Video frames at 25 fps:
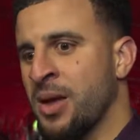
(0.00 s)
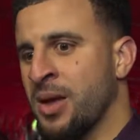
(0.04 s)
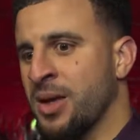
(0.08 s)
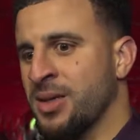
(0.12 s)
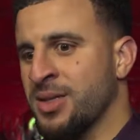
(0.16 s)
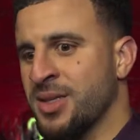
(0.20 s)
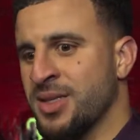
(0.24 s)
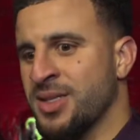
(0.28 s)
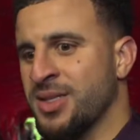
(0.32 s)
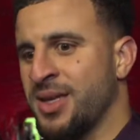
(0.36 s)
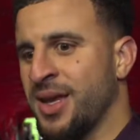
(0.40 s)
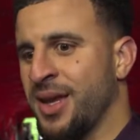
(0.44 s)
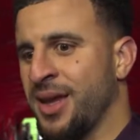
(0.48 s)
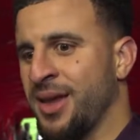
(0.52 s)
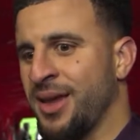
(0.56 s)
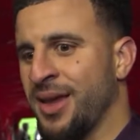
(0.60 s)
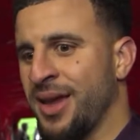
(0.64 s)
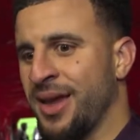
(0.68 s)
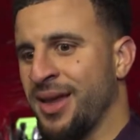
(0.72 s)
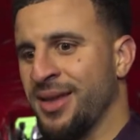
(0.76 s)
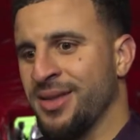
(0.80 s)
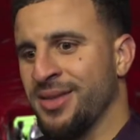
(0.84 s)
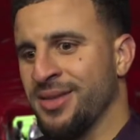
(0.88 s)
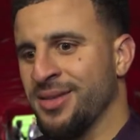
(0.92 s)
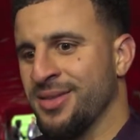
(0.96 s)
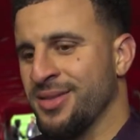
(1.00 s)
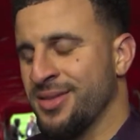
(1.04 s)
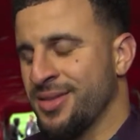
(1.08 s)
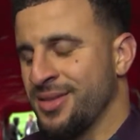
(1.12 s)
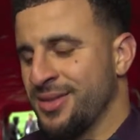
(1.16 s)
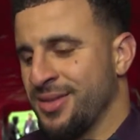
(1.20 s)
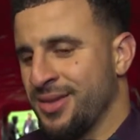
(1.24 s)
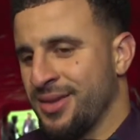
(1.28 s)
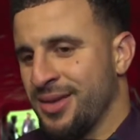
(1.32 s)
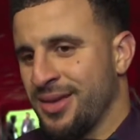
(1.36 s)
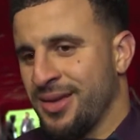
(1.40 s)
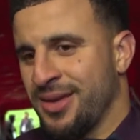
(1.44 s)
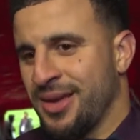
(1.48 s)
as I say, and
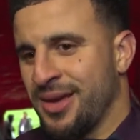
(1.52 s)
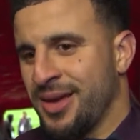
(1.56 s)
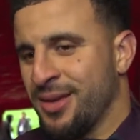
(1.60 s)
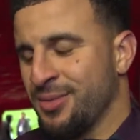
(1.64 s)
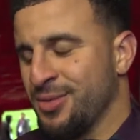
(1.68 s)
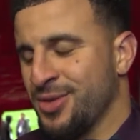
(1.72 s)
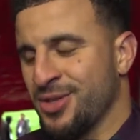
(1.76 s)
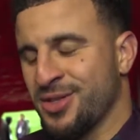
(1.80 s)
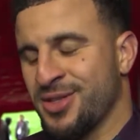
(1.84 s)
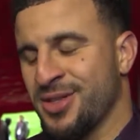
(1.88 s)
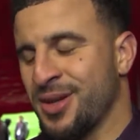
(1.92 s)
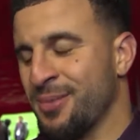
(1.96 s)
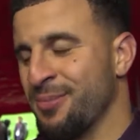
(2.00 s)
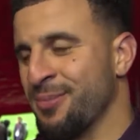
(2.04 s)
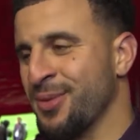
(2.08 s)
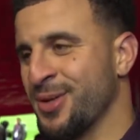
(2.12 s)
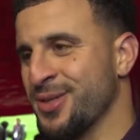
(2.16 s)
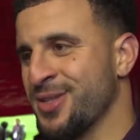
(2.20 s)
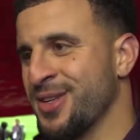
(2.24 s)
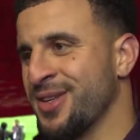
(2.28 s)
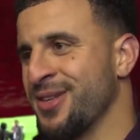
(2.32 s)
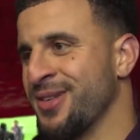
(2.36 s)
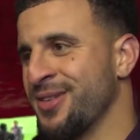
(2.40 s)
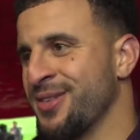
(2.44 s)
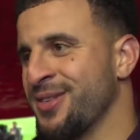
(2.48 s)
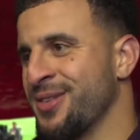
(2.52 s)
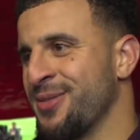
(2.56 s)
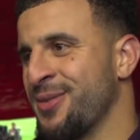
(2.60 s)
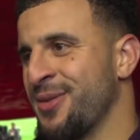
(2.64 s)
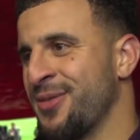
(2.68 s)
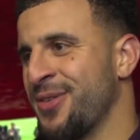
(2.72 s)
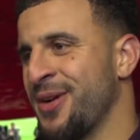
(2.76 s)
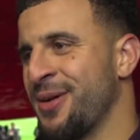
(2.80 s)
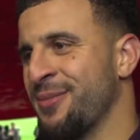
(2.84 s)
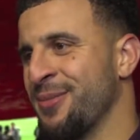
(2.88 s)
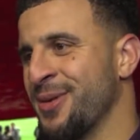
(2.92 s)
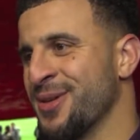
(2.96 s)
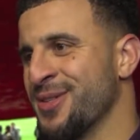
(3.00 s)
I'm buzzing. To be
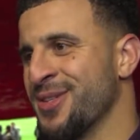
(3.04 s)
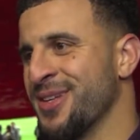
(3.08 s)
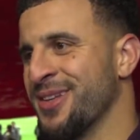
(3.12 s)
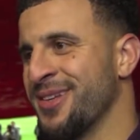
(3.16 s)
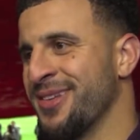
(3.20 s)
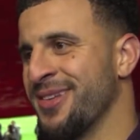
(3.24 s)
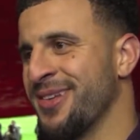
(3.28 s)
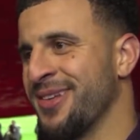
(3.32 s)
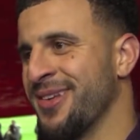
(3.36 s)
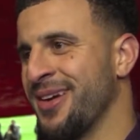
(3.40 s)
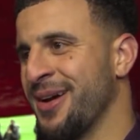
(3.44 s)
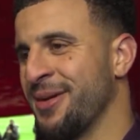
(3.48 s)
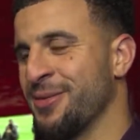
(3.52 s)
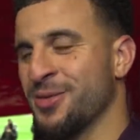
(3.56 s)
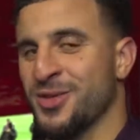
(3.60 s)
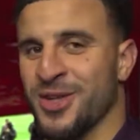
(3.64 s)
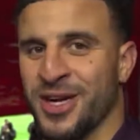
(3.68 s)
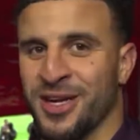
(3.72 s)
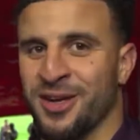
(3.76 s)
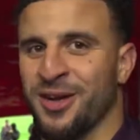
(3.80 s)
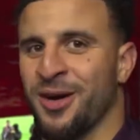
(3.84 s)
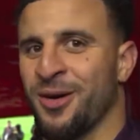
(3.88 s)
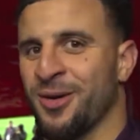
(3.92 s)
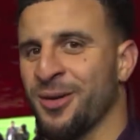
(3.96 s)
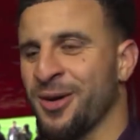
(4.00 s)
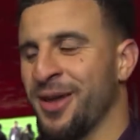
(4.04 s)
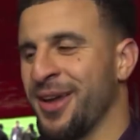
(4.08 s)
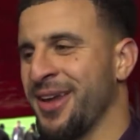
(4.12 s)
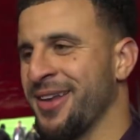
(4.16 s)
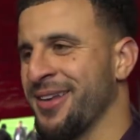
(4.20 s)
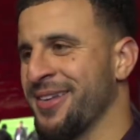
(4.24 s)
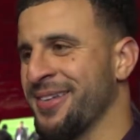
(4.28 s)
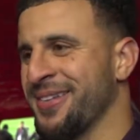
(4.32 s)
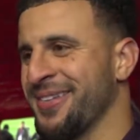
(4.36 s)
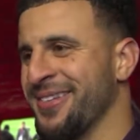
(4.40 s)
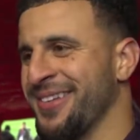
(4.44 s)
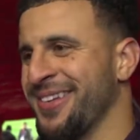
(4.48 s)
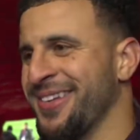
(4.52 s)
fair, I'm buzzing. I'm trying to hold it
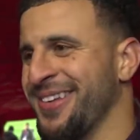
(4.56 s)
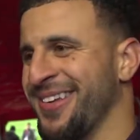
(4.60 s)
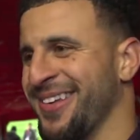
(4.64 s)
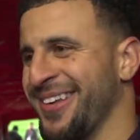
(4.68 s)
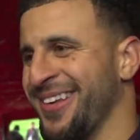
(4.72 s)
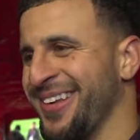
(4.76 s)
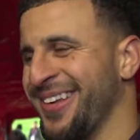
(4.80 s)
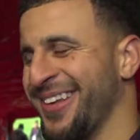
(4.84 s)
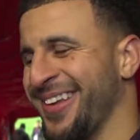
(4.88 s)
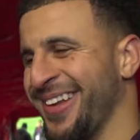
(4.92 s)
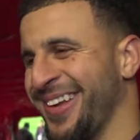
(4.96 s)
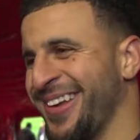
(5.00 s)
in.